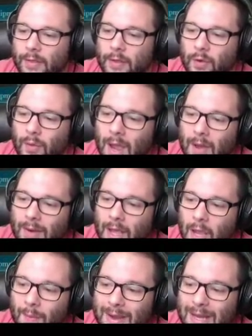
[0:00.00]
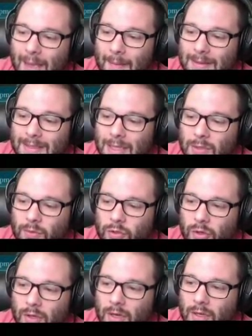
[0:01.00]
the ground AoE damage, that's what
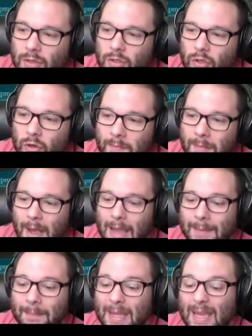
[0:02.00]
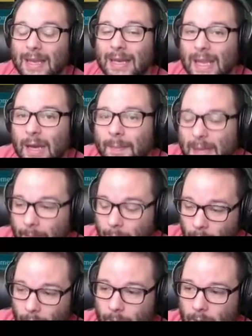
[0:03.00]
you're gonna do by being near
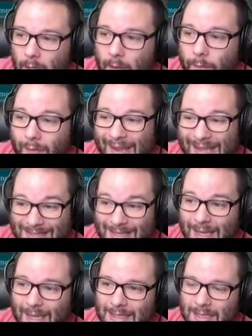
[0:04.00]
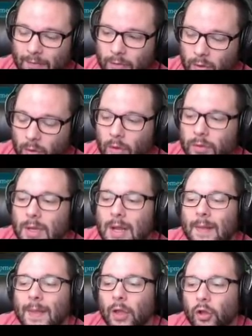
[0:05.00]
people for 8 seconds after you ult.
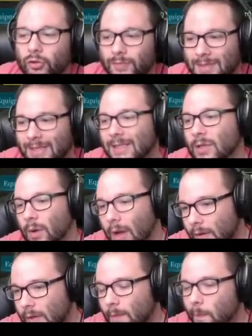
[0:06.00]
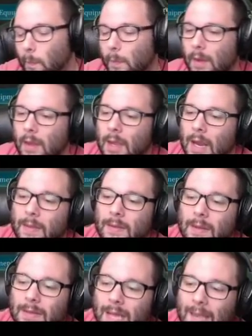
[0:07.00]
That goes from 60 to 100. And
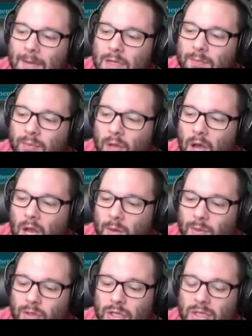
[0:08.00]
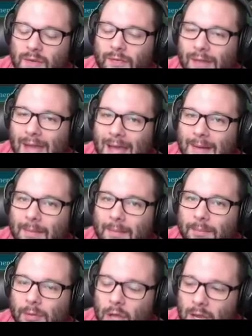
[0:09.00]
then the damage blocked, which is just a flat
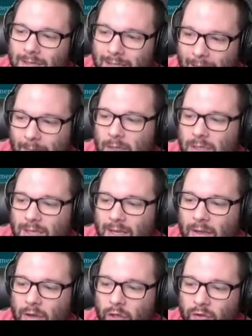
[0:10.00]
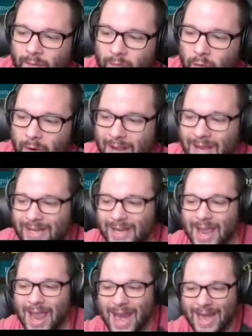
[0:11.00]
block damage, goes from 40
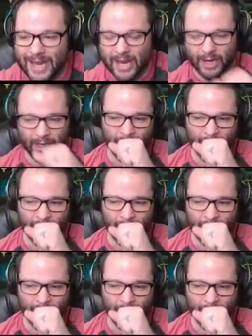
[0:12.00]
to 80.